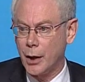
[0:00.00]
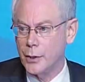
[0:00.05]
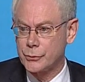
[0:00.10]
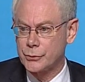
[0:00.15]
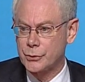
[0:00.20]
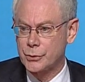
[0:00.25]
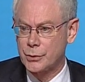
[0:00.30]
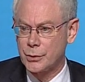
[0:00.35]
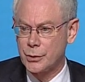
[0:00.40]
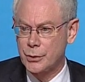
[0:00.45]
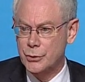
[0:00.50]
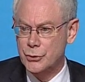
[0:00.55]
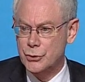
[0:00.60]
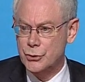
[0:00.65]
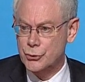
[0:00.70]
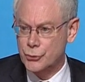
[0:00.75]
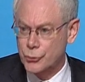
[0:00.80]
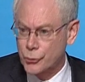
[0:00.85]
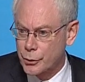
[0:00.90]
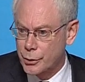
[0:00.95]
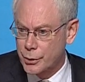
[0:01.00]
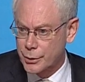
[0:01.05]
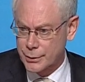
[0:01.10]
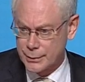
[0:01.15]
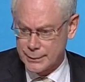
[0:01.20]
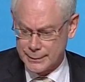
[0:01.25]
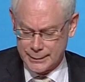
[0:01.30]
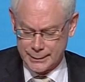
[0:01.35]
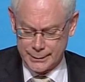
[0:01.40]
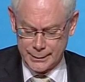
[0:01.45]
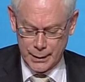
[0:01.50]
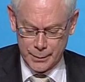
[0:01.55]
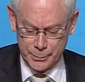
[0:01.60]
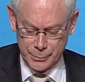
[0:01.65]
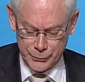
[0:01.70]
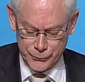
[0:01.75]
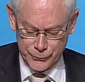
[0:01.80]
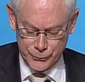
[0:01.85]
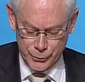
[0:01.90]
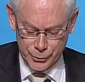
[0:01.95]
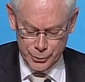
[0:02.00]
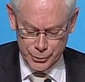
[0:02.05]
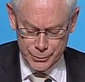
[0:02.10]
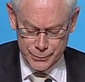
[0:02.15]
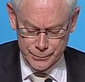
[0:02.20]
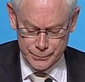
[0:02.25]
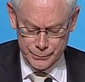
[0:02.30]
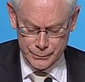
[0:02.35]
out stronger than before.